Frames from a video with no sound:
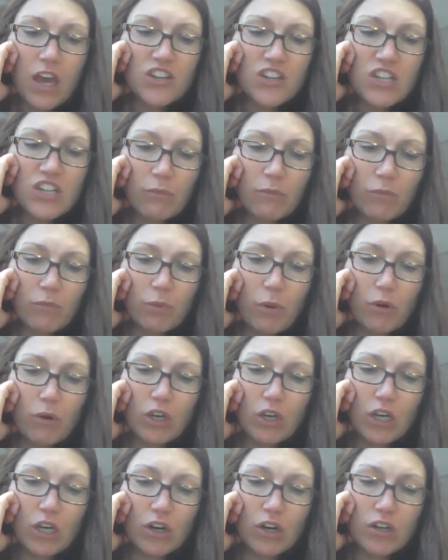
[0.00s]
Jem
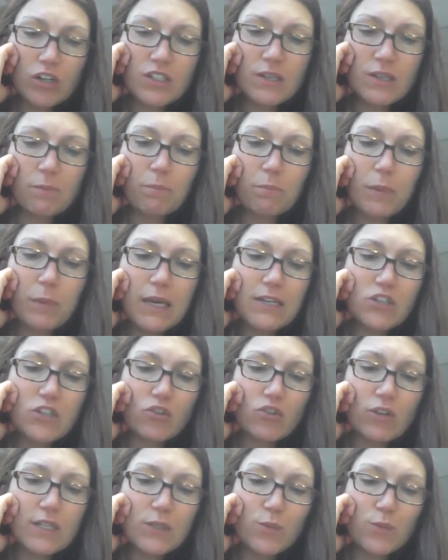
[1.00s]
procured some peach
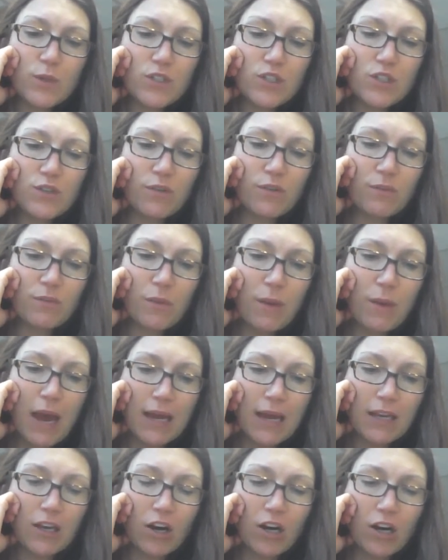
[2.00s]
tree switches from the
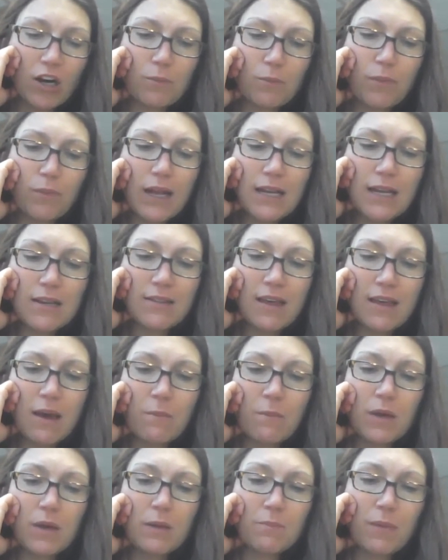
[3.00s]
backyard, plaited
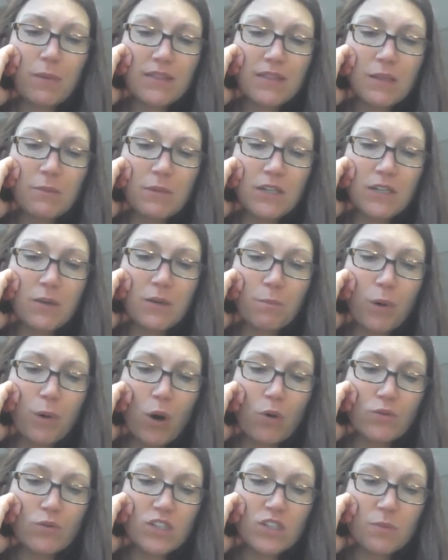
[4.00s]
them, and bent them into
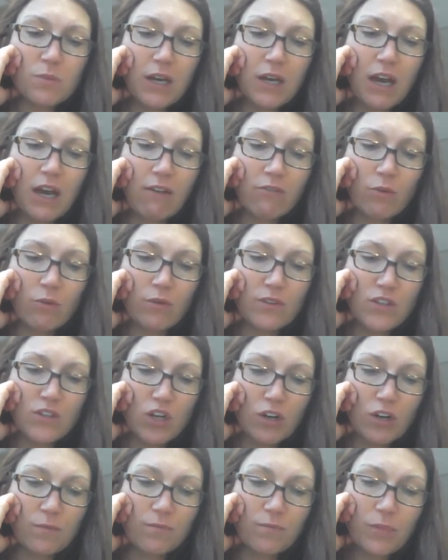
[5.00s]
bones to be covered with
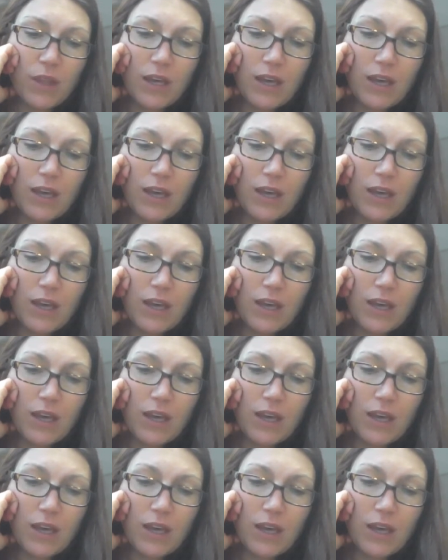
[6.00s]
dirt.